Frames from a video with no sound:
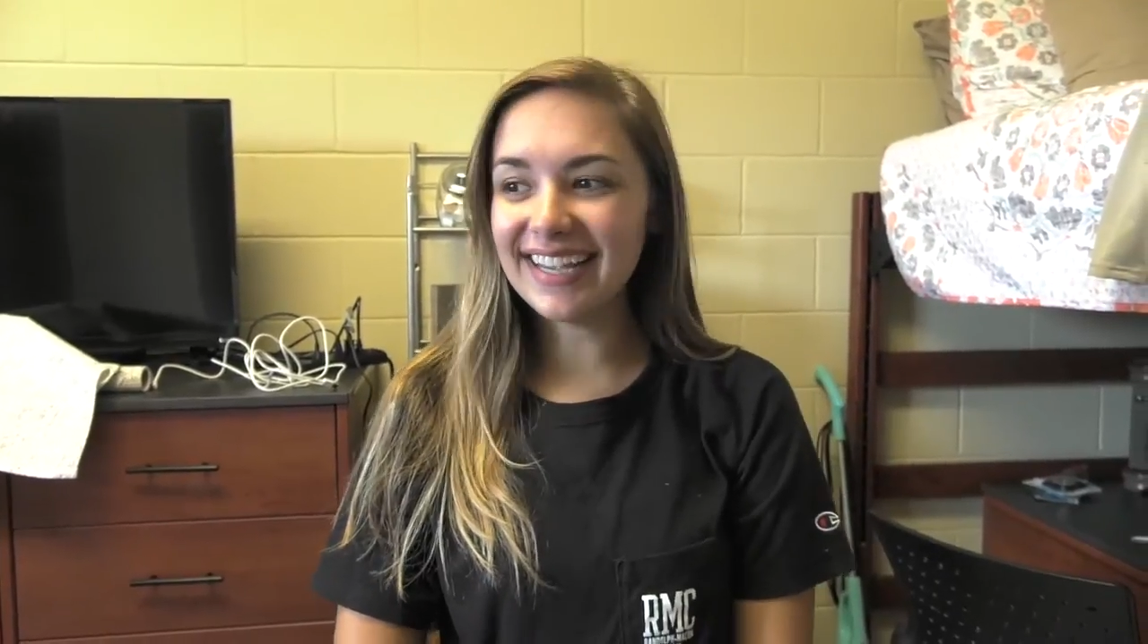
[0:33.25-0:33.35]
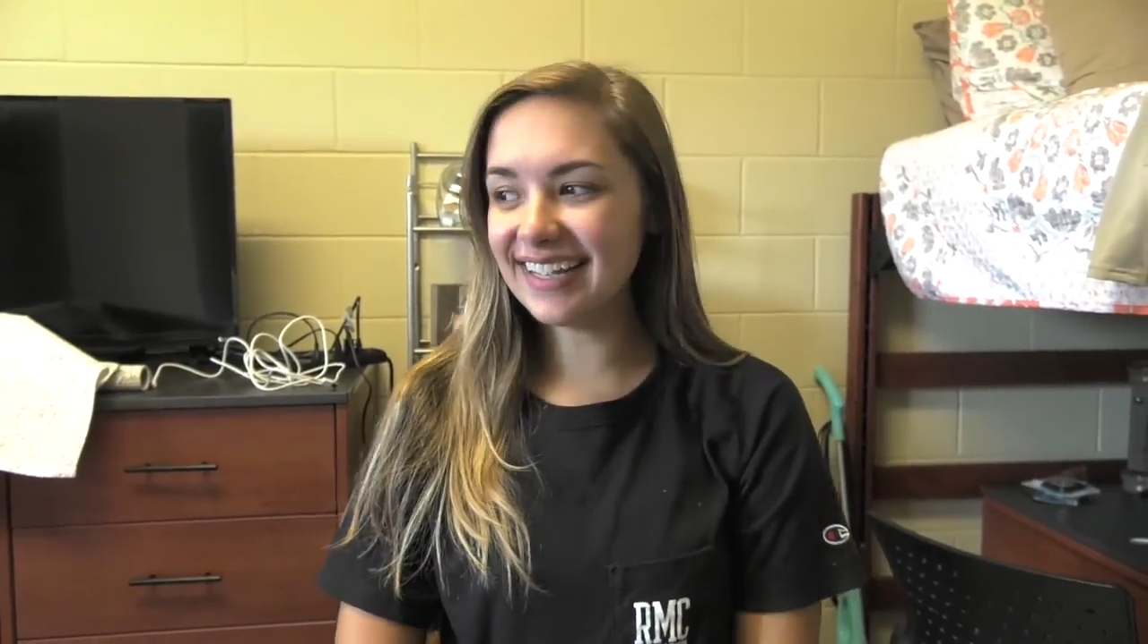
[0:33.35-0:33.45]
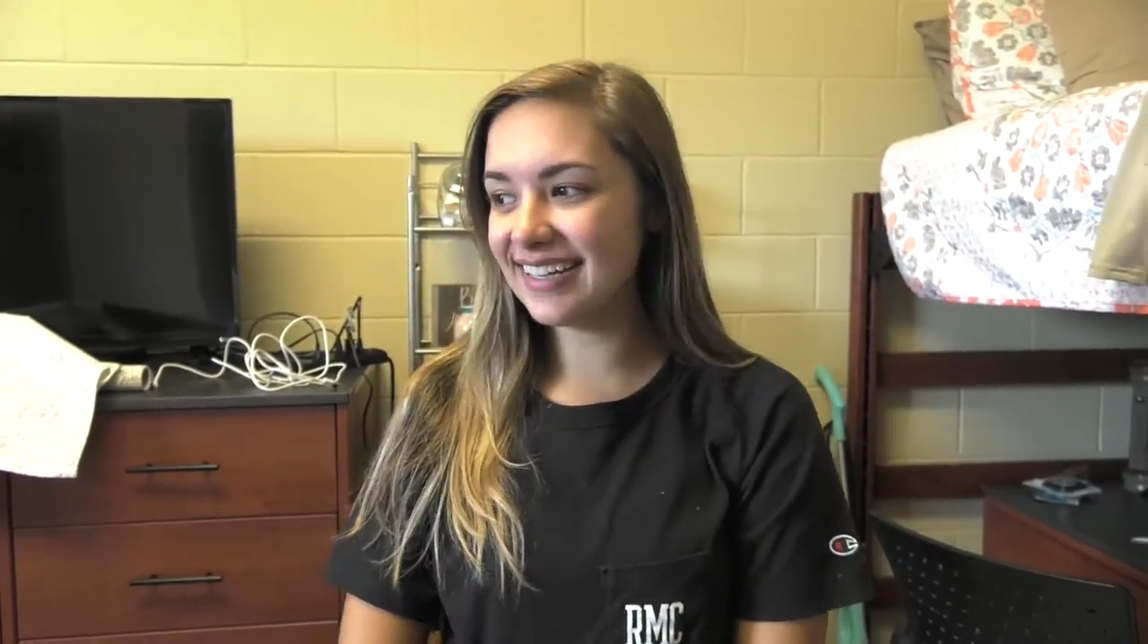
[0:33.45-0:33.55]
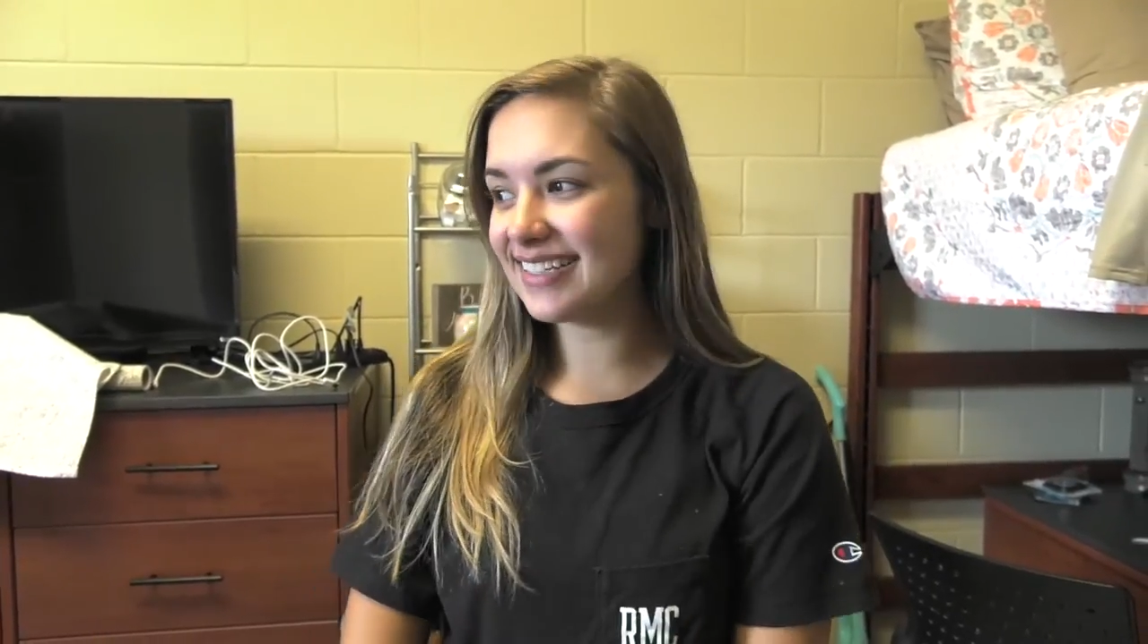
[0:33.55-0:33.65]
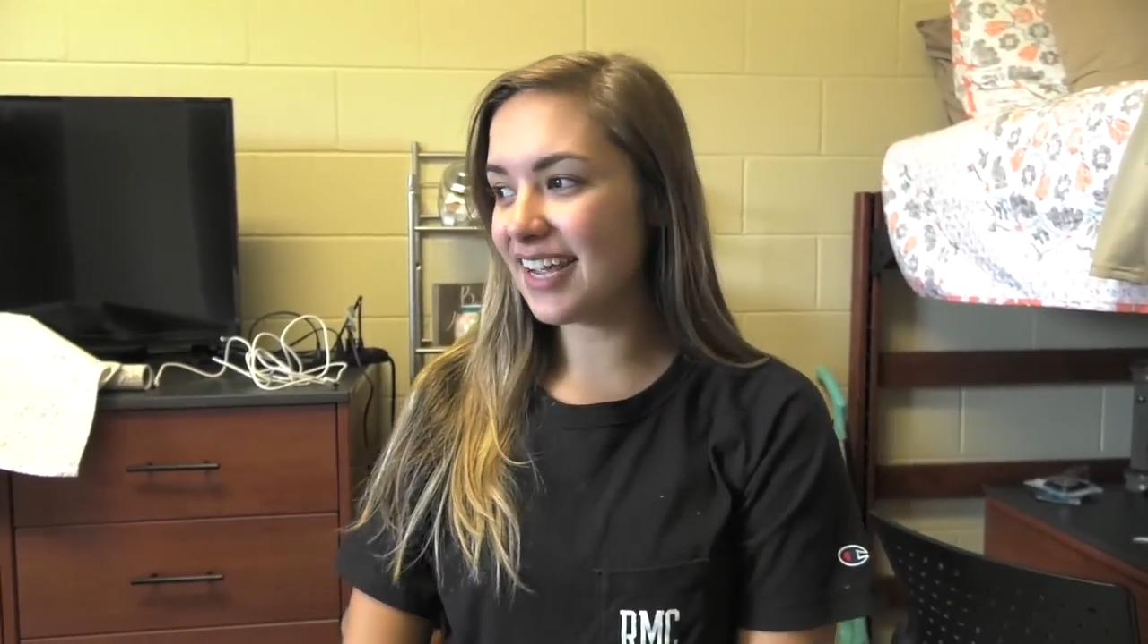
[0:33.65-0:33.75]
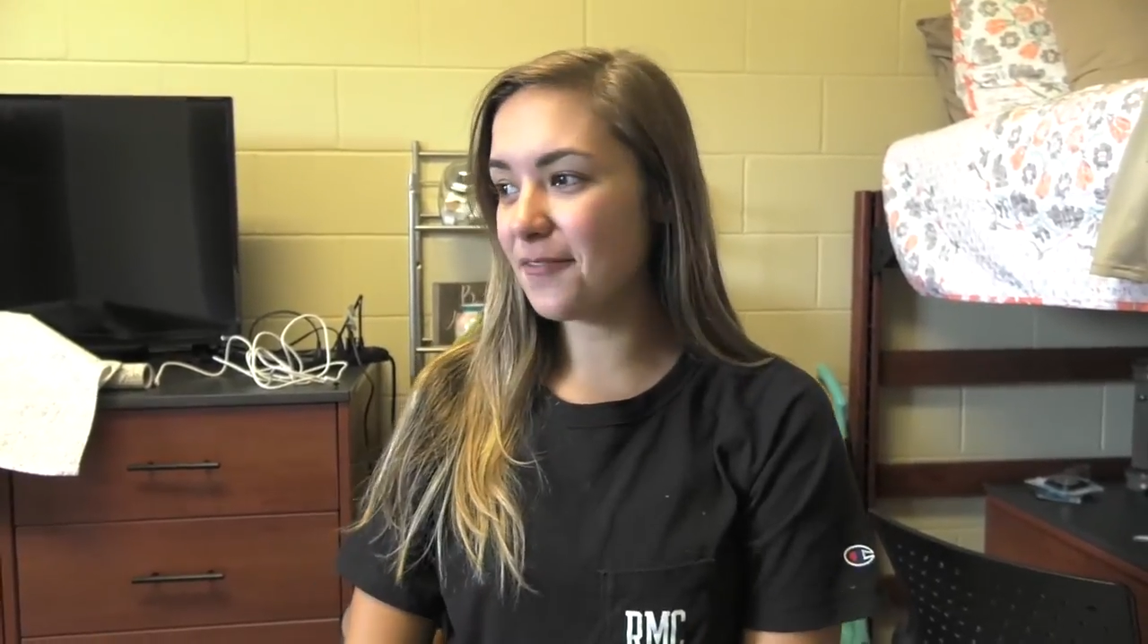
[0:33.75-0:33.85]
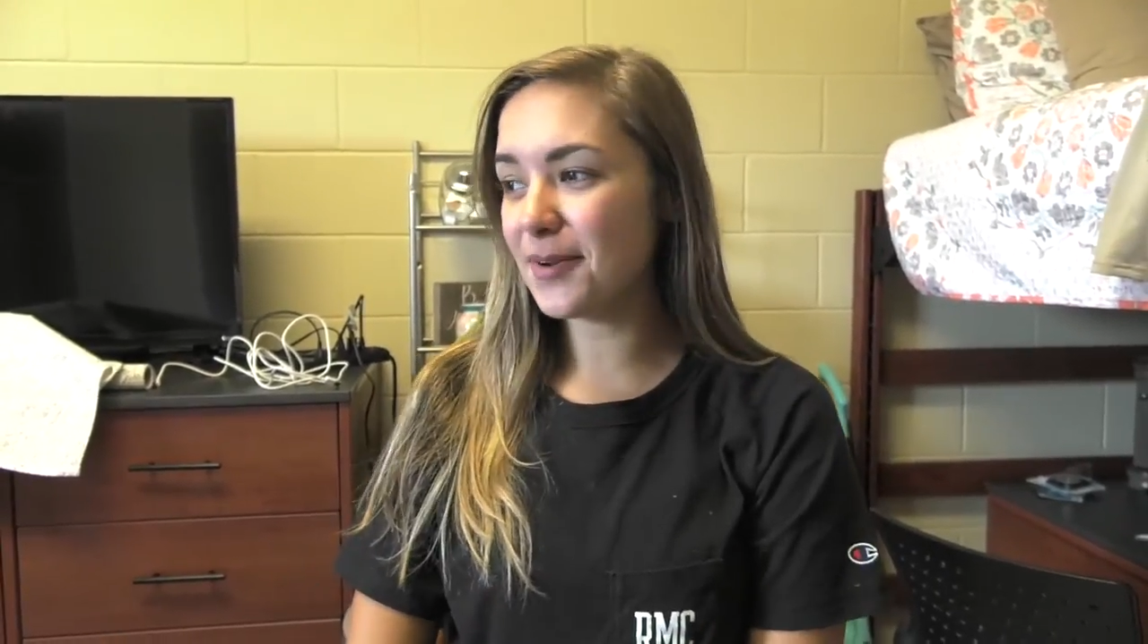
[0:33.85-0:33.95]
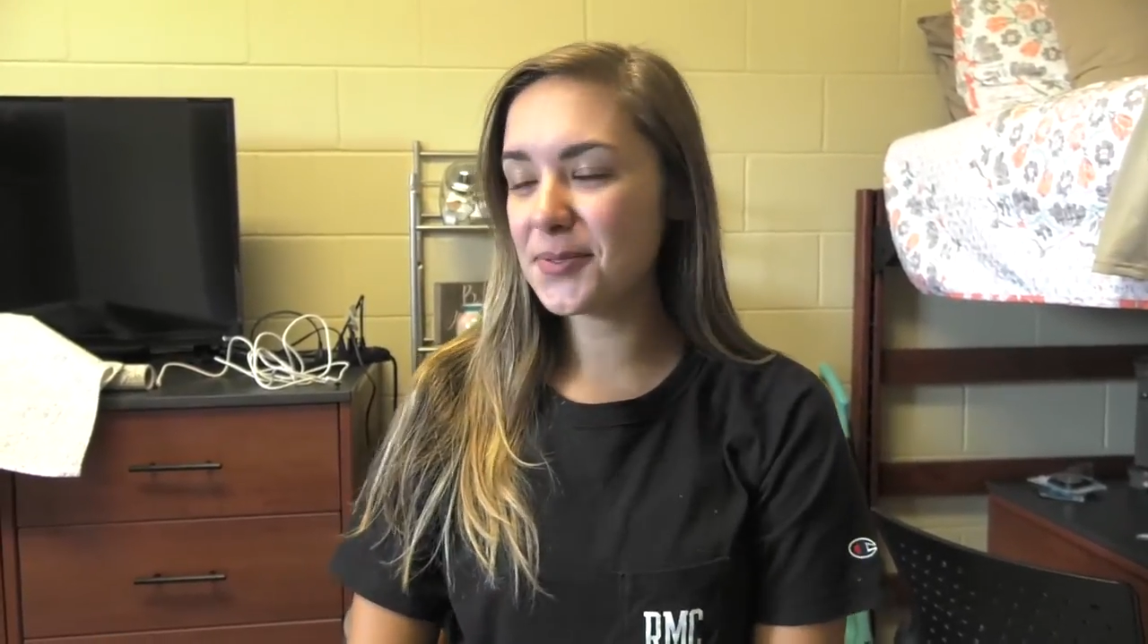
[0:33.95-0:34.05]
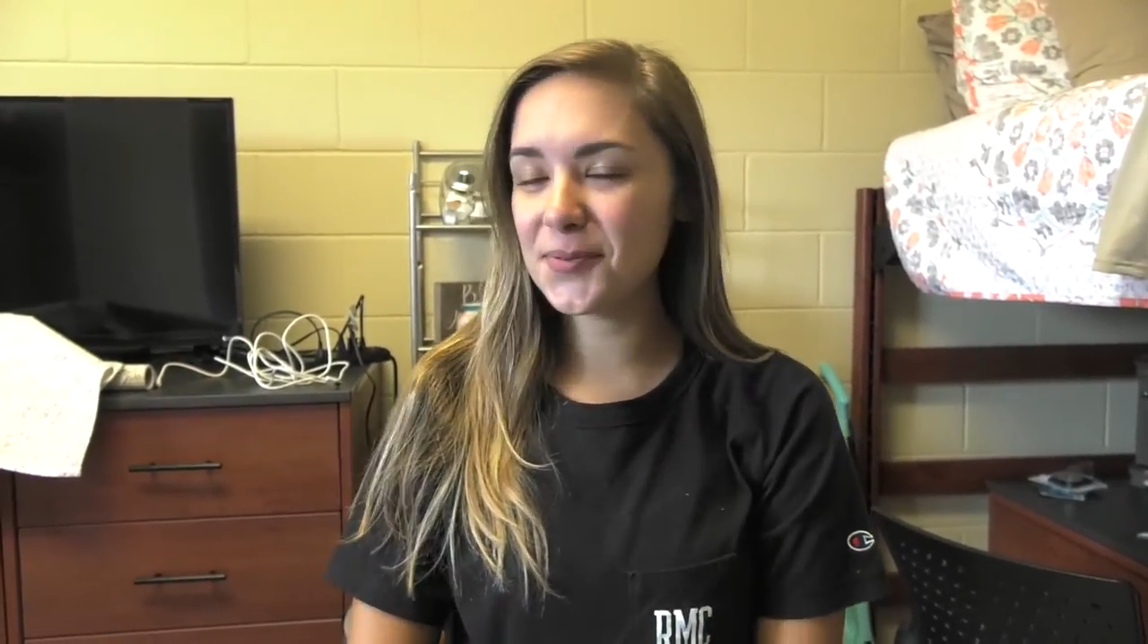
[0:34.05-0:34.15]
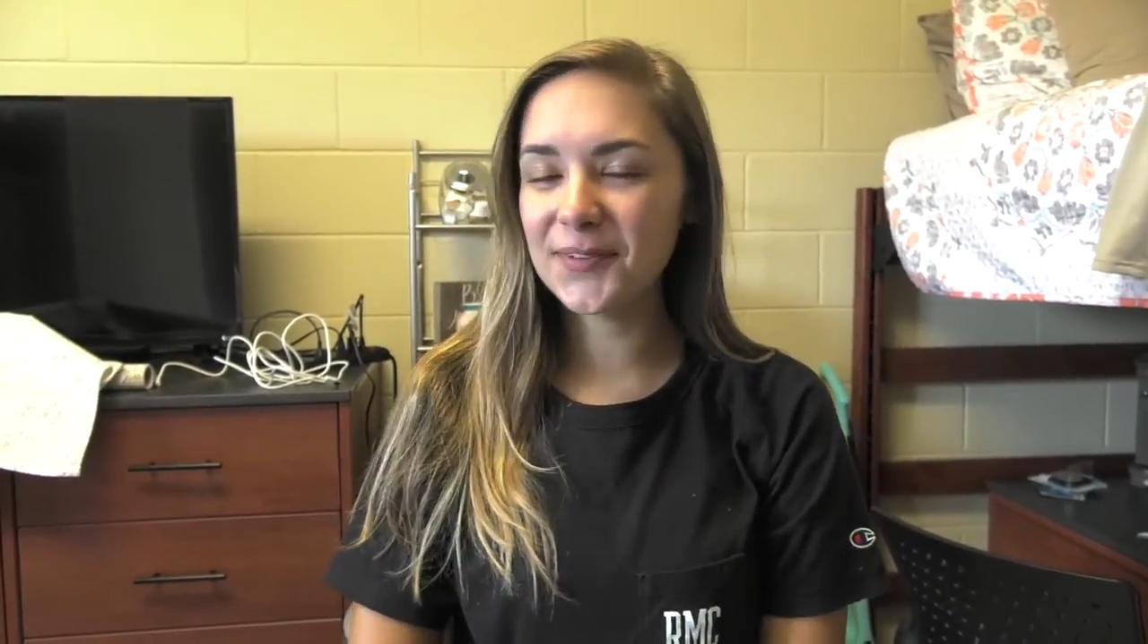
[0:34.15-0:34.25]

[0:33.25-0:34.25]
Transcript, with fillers: and everybody's